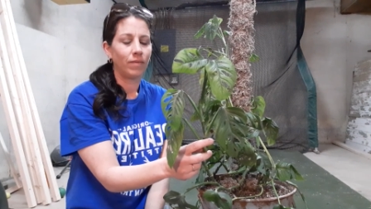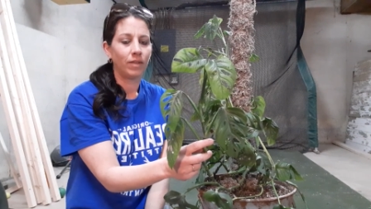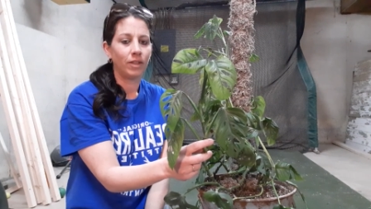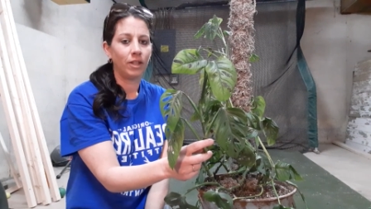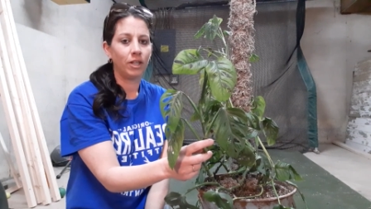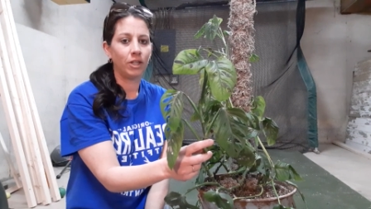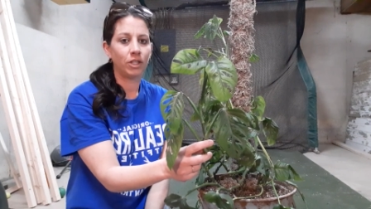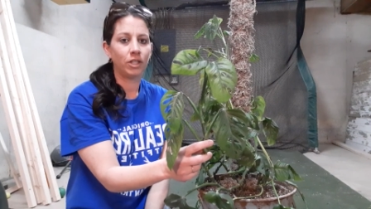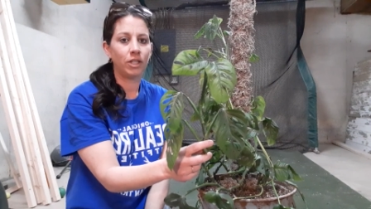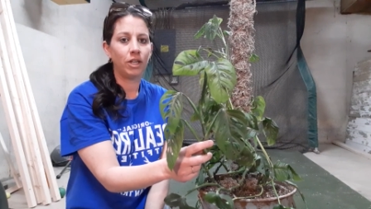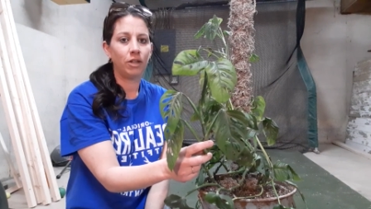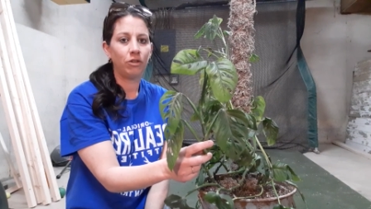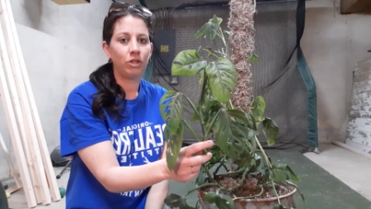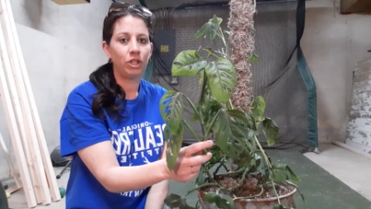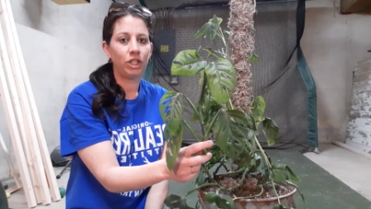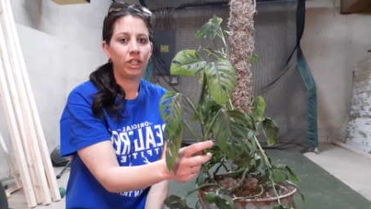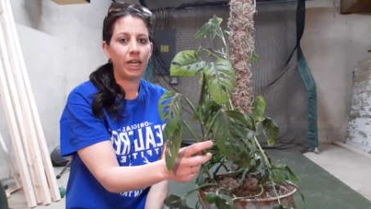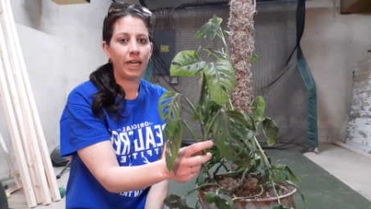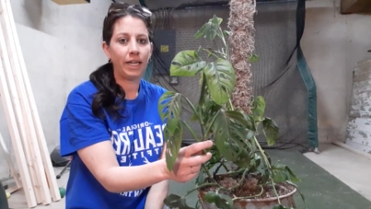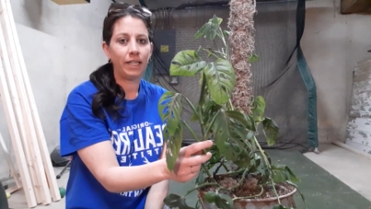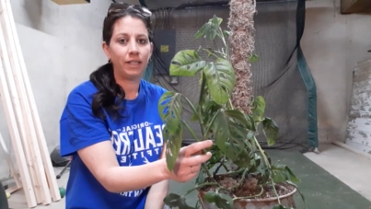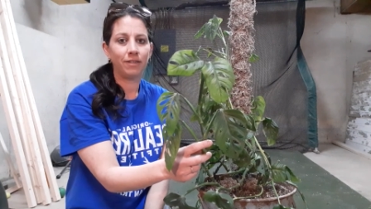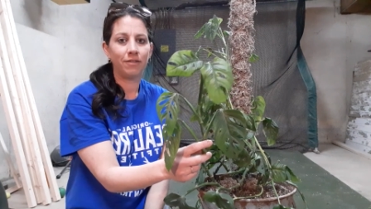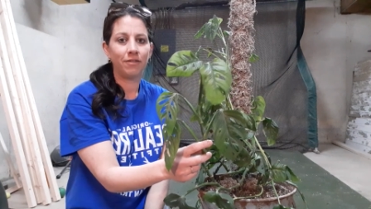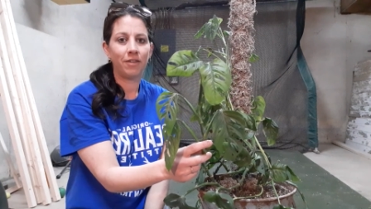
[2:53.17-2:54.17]
there's no
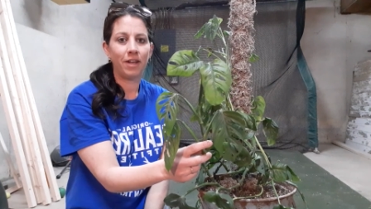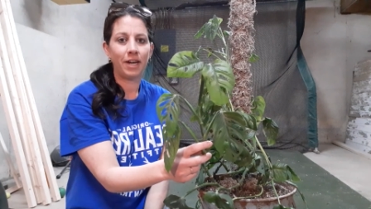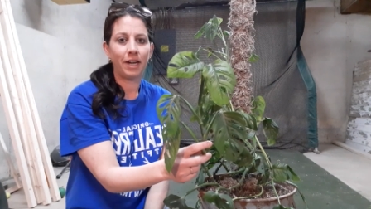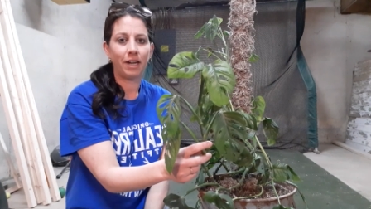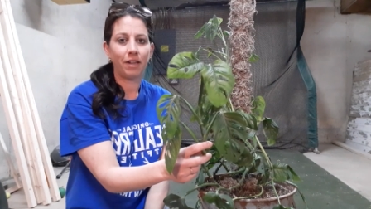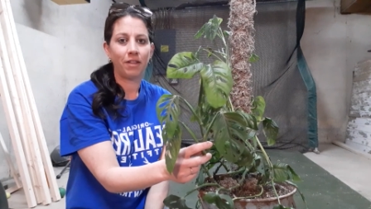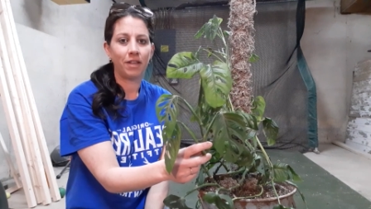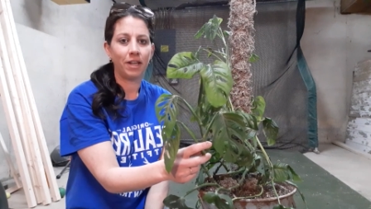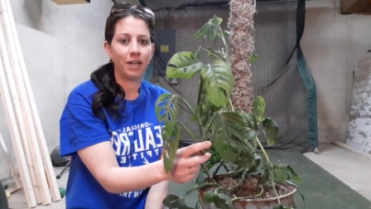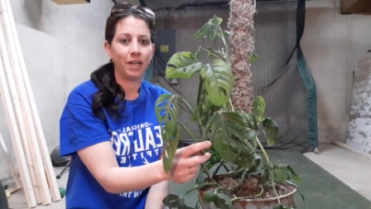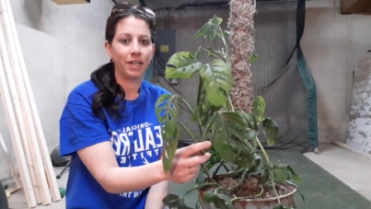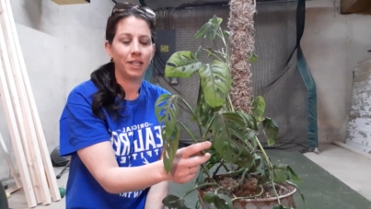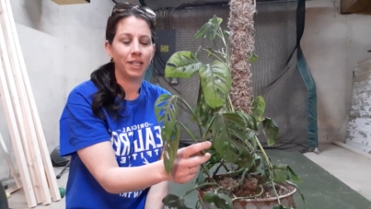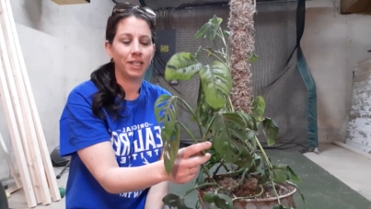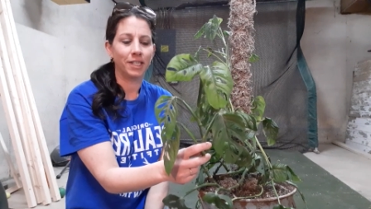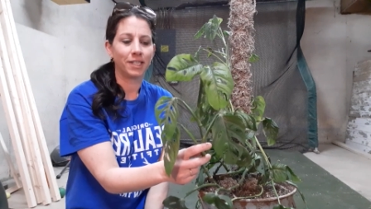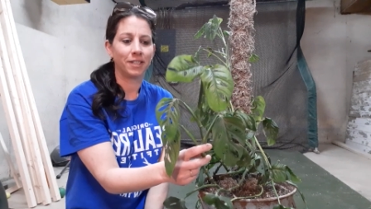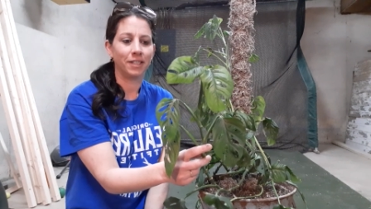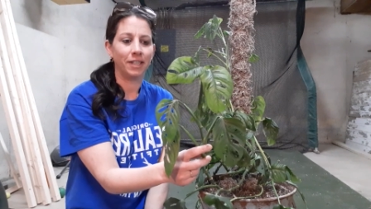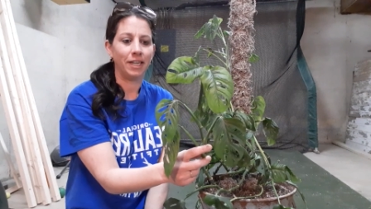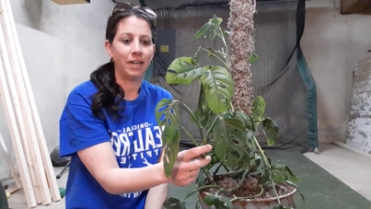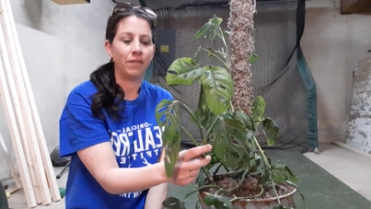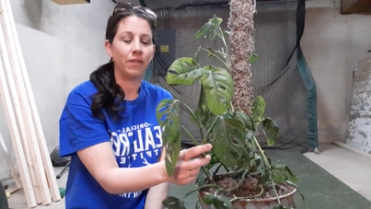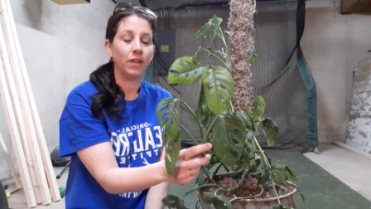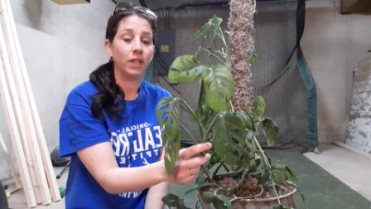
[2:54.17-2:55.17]
shades of anything in this
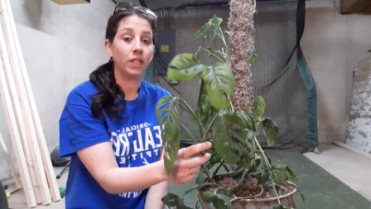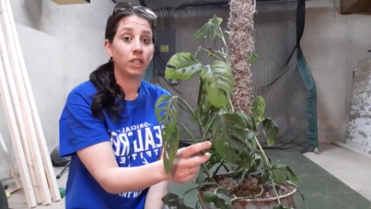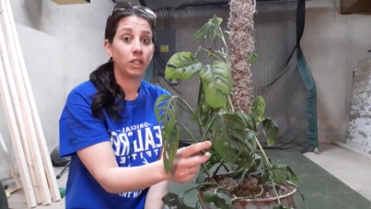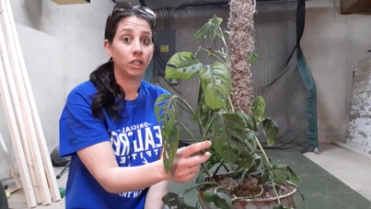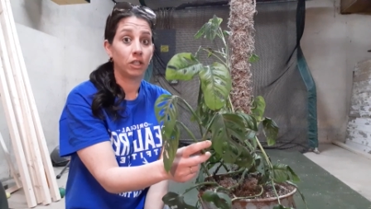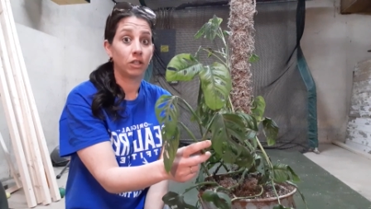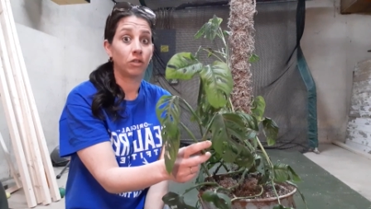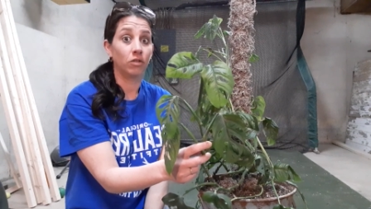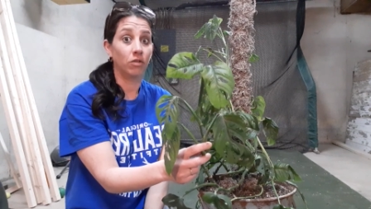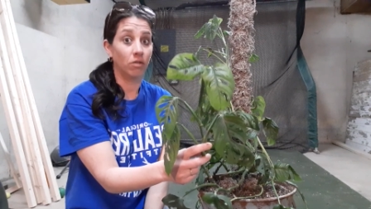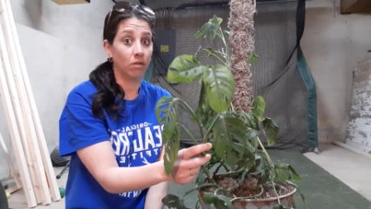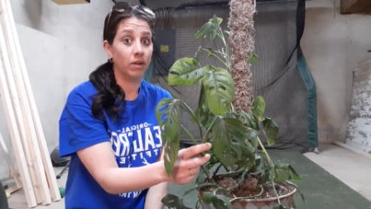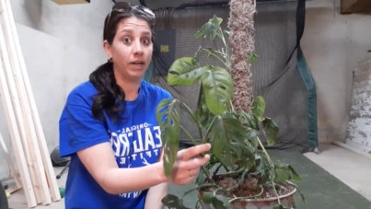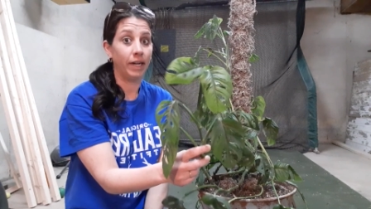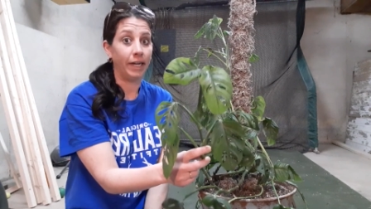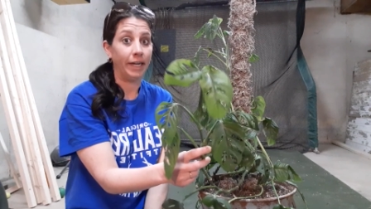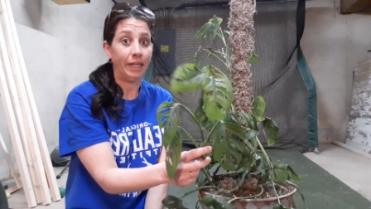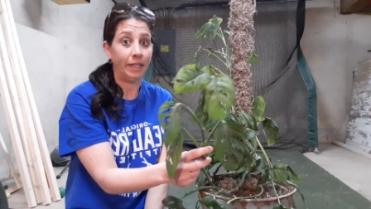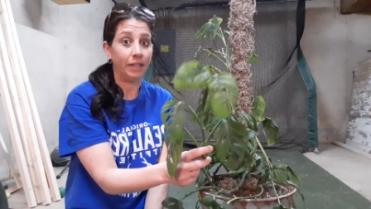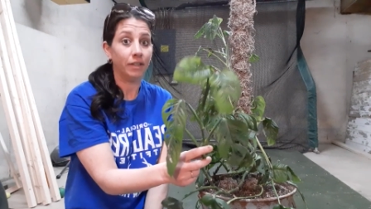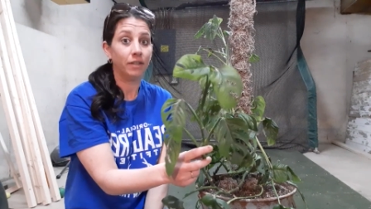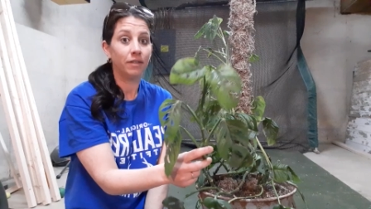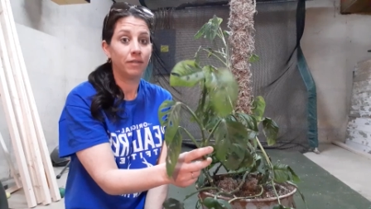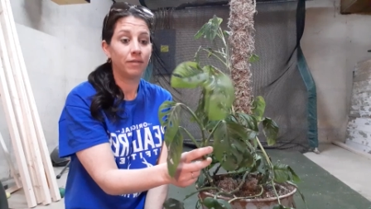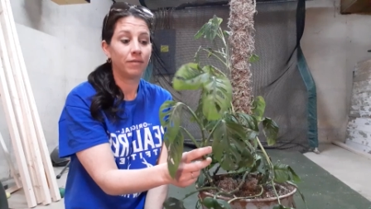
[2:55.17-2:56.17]
leaf. It's just
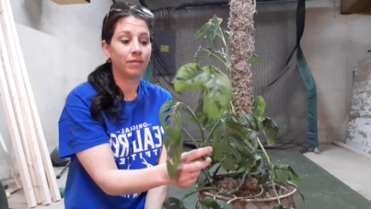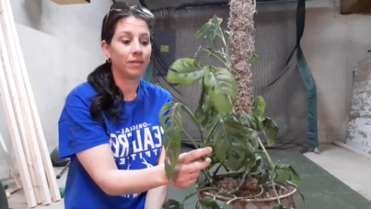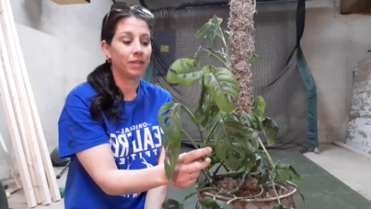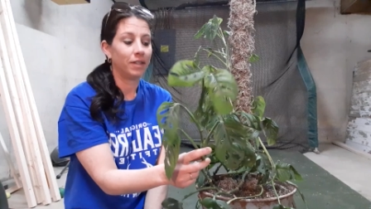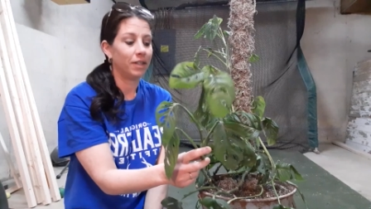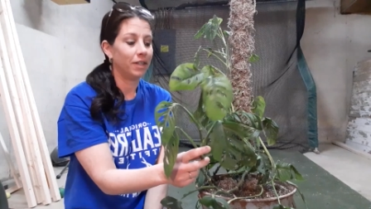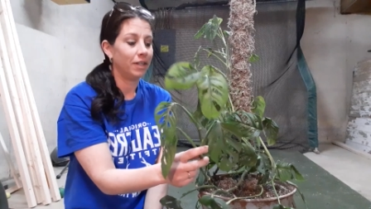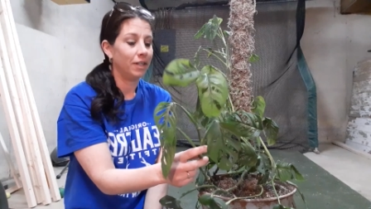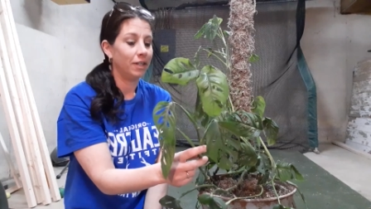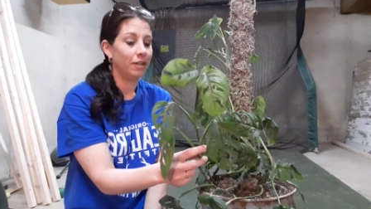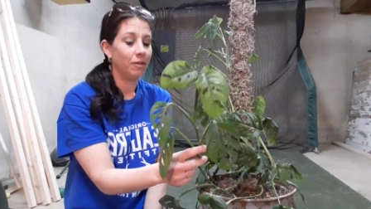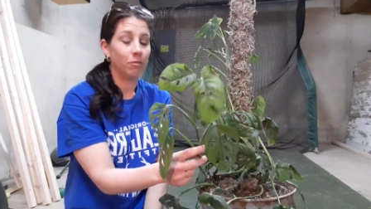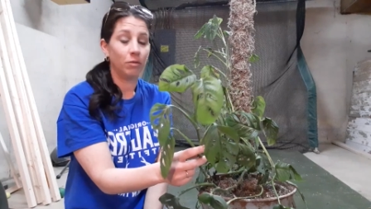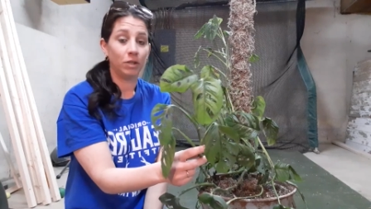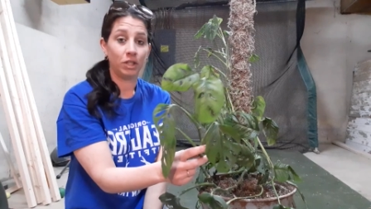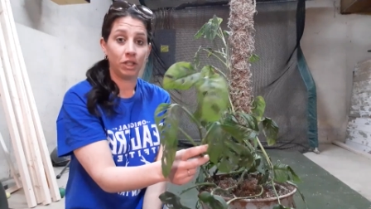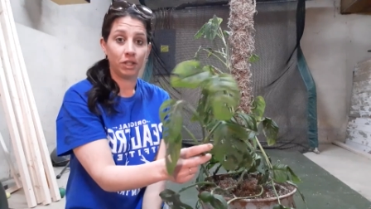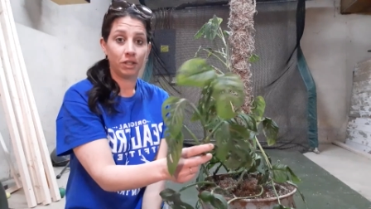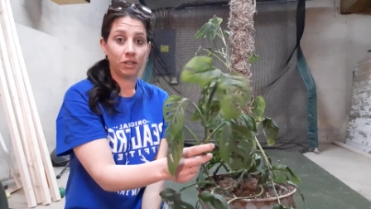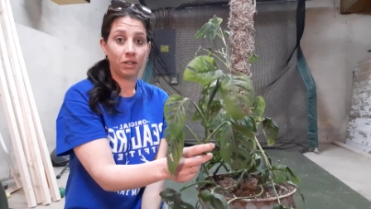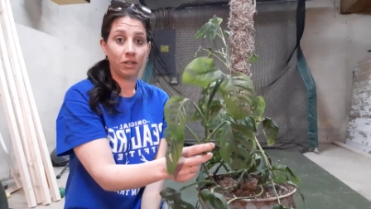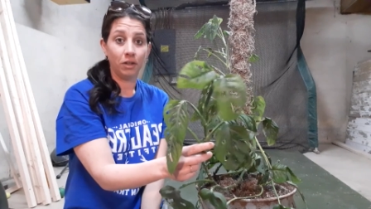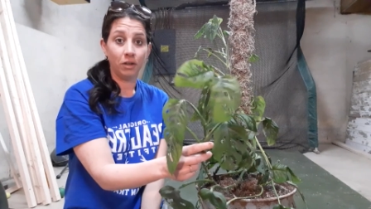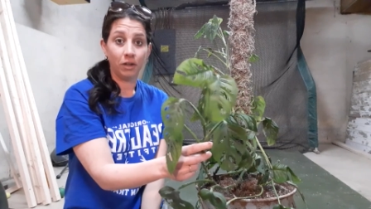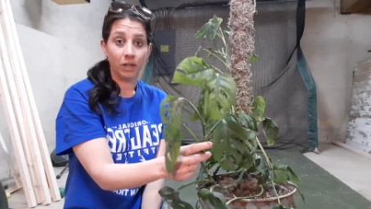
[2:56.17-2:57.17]
green, which
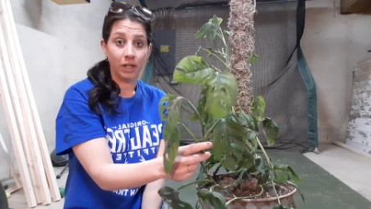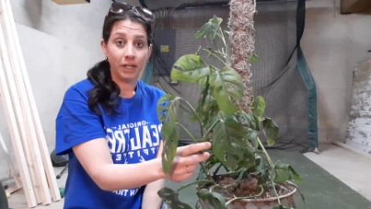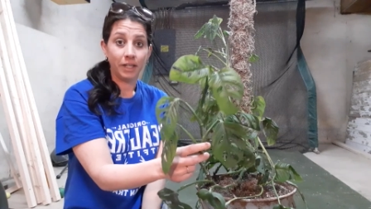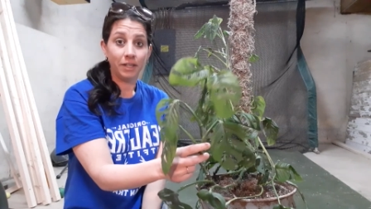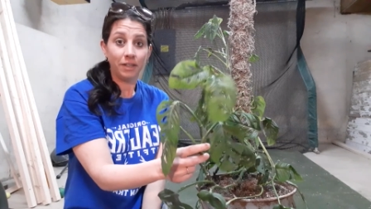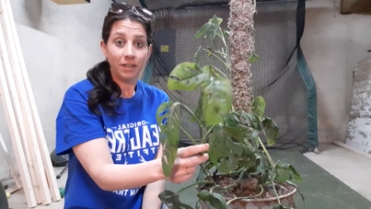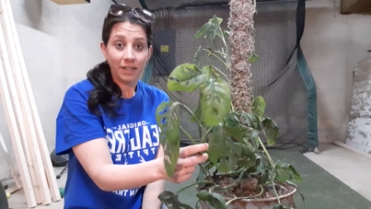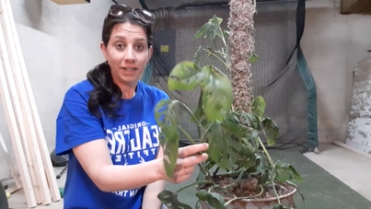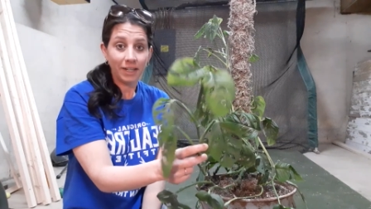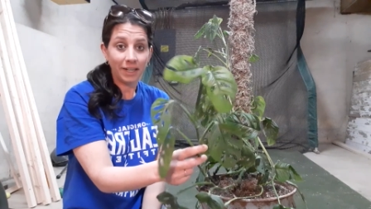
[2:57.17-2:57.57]
is good.